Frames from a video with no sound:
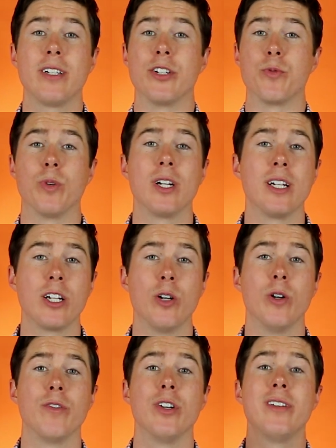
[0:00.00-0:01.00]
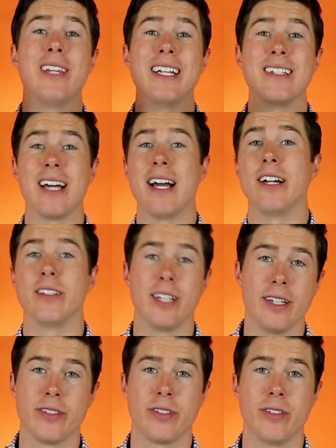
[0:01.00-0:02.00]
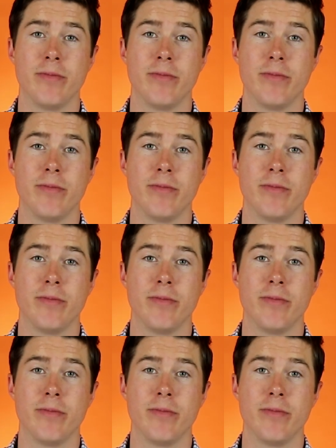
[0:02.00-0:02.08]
because we're gonna go over the entire test.